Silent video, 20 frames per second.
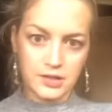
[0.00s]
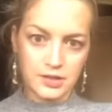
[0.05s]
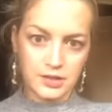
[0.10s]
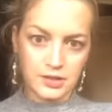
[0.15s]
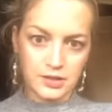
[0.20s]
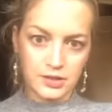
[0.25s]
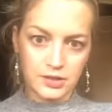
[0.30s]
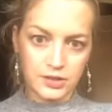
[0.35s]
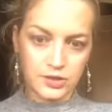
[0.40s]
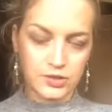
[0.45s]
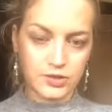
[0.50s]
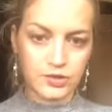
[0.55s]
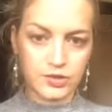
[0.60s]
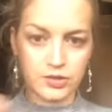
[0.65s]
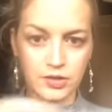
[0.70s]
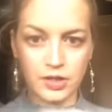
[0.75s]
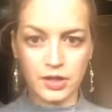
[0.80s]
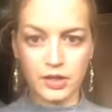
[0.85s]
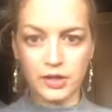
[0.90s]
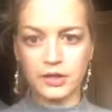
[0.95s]
is
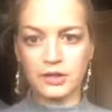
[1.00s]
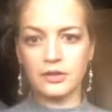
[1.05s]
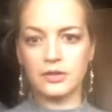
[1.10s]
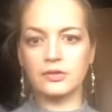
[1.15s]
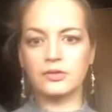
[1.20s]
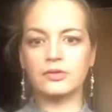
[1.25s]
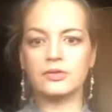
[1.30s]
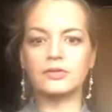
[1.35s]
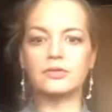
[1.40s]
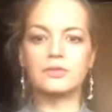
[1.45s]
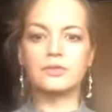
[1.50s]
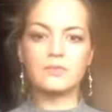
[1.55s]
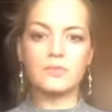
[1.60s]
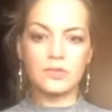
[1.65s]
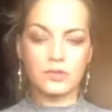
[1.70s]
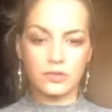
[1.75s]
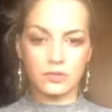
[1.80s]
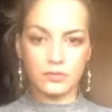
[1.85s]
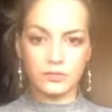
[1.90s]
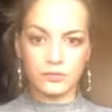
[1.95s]
kind of,
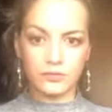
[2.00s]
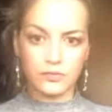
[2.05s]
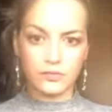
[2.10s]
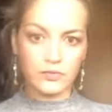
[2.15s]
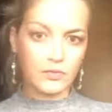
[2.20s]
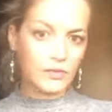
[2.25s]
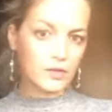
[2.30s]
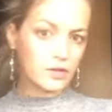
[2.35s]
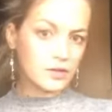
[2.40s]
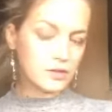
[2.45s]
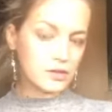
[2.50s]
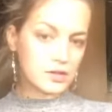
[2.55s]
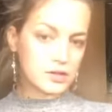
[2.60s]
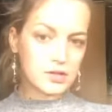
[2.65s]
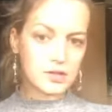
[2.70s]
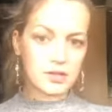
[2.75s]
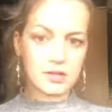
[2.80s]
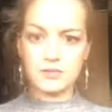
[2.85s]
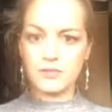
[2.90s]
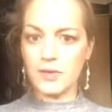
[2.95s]
so this
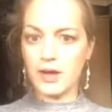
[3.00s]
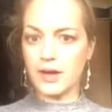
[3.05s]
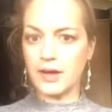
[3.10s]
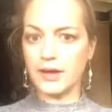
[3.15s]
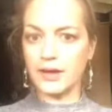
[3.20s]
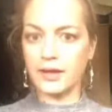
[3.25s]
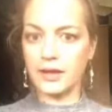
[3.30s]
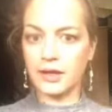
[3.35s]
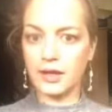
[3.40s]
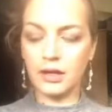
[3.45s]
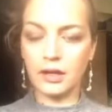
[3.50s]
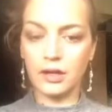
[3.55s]
is my